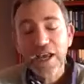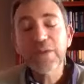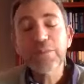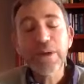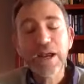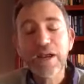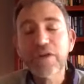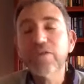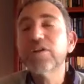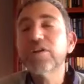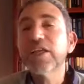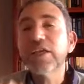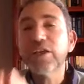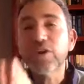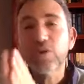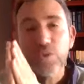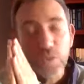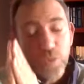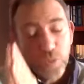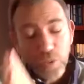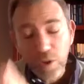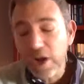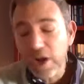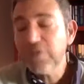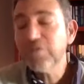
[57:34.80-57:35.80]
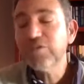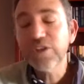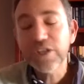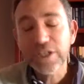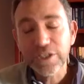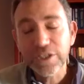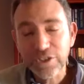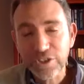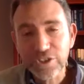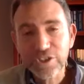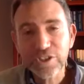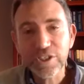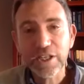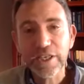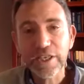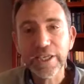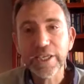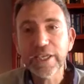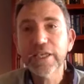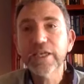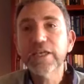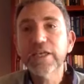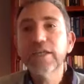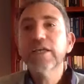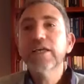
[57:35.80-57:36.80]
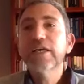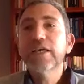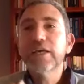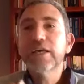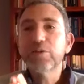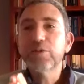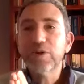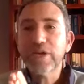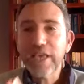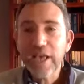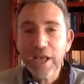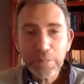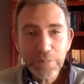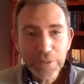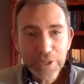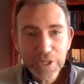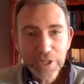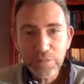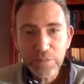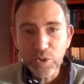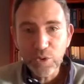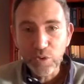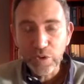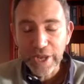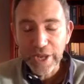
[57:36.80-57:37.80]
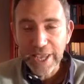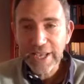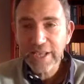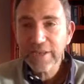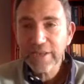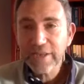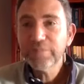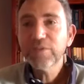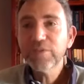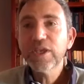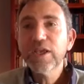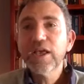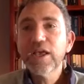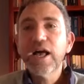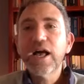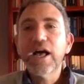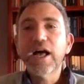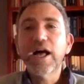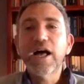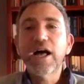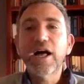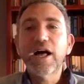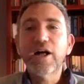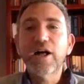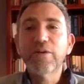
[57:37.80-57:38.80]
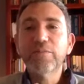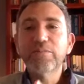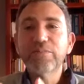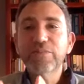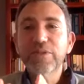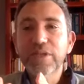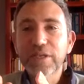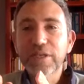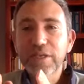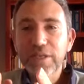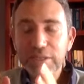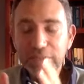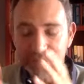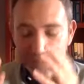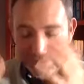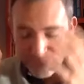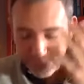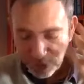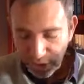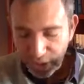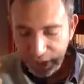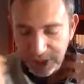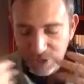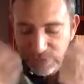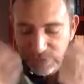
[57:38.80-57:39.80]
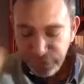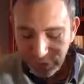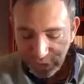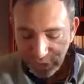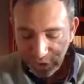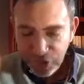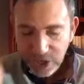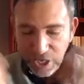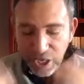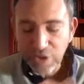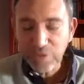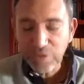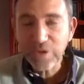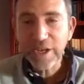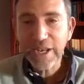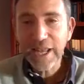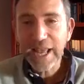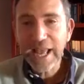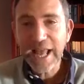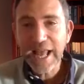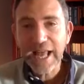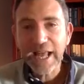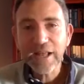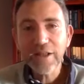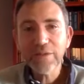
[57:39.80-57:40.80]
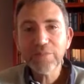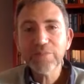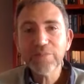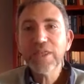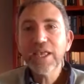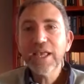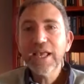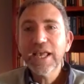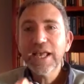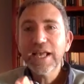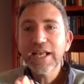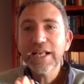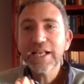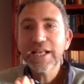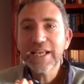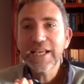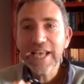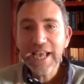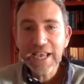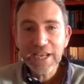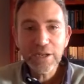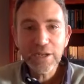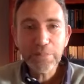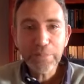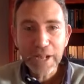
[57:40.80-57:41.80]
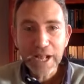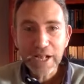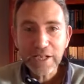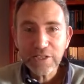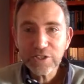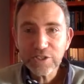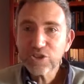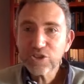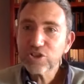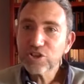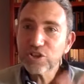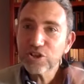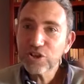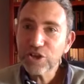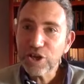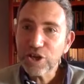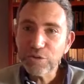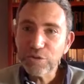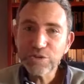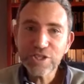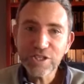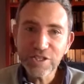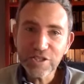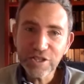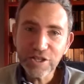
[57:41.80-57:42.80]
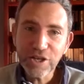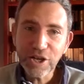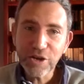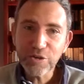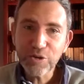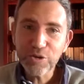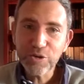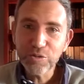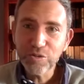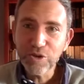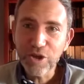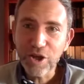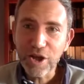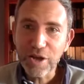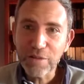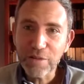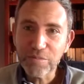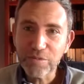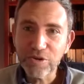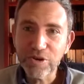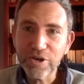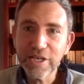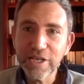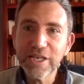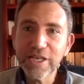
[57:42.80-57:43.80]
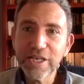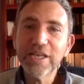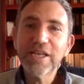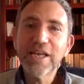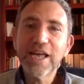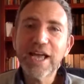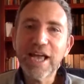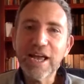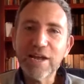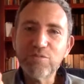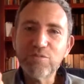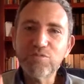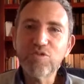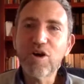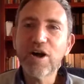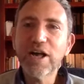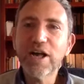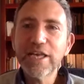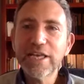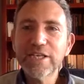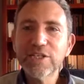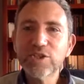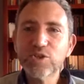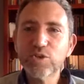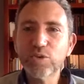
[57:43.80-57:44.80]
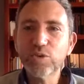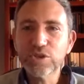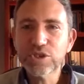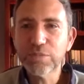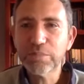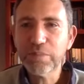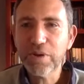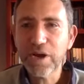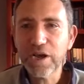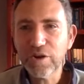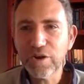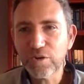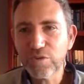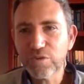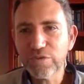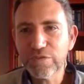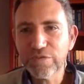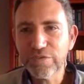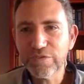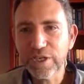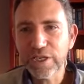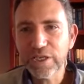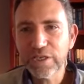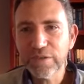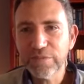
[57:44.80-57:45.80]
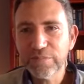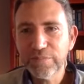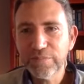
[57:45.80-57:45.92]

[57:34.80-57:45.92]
apparently quite religiously, he would get up in the morning, put on his fur coat and hat, get in a bus, go to the local library and write his autobiography.